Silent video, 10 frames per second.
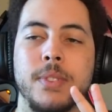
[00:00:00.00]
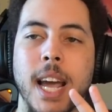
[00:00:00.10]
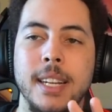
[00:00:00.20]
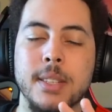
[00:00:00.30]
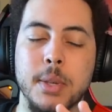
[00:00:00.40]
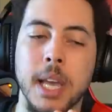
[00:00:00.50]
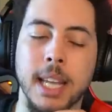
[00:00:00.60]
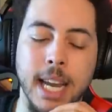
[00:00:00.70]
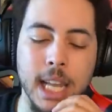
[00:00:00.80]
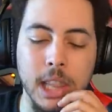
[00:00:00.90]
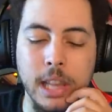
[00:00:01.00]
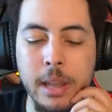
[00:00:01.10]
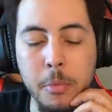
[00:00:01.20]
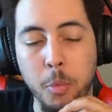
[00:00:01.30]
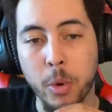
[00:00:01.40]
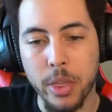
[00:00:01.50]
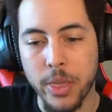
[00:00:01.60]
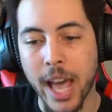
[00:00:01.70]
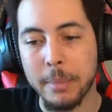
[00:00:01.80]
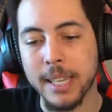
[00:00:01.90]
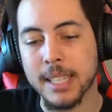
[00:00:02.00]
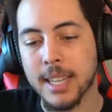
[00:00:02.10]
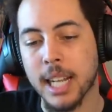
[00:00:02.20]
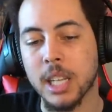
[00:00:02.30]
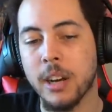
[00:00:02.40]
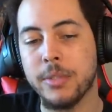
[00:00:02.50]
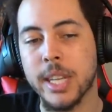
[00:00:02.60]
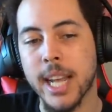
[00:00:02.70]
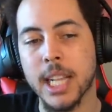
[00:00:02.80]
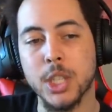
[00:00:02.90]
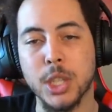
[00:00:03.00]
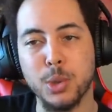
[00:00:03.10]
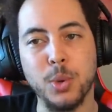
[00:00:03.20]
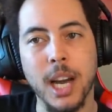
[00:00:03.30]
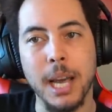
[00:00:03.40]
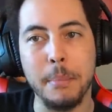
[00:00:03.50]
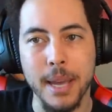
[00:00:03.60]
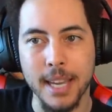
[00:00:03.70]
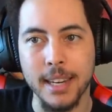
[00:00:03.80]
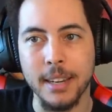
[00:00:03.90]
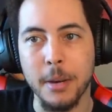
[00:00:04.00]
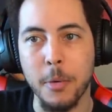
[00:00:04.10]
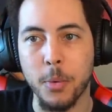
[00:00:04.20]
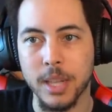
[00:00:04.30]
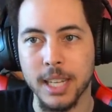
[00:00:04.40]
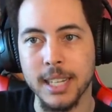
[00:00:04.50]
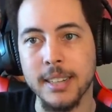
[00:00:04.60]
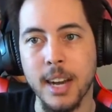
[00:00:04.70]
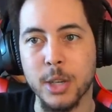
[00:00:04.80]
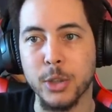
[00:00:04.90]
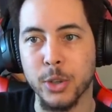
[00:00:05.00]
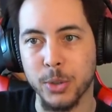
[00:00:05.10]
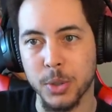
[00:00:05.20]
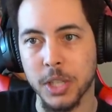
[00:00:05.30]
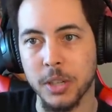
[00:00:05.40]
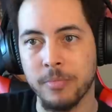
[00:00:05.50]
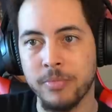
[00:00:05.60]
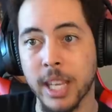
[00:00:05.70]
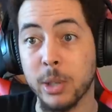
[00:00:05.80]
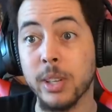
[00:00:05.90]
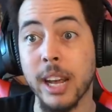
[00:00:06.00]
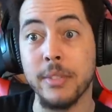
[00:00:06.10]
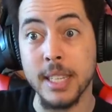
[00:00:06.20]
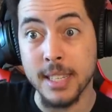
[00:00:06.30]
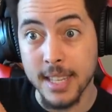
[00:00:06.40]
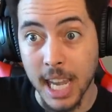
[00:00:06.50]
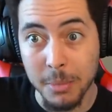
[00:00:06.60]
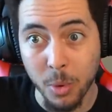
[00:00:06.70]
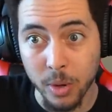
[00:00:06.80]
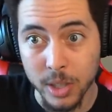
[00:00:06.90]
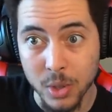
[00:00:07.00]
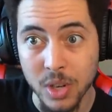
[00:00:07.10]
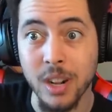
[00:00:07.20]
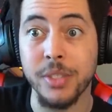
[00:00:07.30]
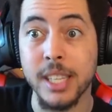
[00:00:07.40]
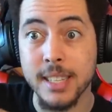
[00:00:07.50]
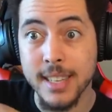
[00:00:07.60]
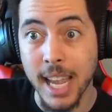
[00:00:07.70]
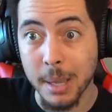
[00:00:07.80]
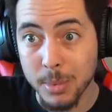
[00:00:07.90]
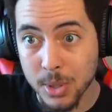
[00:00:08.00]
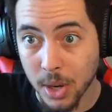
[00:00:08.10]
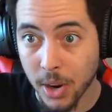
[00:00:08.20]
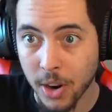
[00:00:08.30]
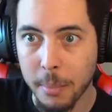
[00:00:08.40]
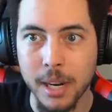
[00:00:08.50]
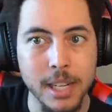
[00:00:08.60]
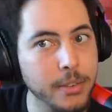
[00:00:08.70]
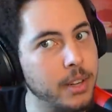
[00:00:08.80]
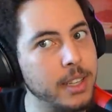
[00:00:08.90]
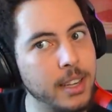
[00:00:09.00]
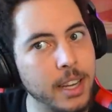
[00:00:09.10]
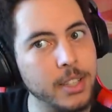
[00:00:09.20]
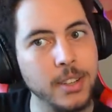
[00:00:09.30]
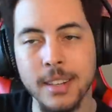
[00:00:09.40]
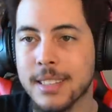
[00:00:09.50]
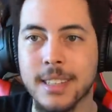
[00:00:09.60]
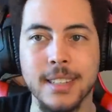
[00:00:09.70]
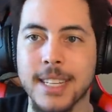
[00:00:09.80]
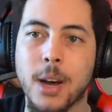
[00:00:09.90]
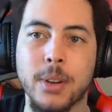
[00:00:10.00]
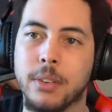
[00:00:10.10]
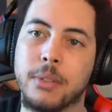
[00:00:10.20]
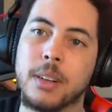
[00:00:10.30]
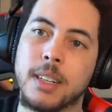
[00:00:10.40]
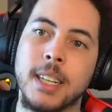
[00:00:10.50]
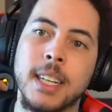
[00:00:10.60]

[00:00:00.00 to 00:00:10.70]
that is, and like I, and with that being said, I love the analogy Ukai made with a conductor earlier. Like you could have the same orchestra, the same song, but a different conductor, it's gonna sound different.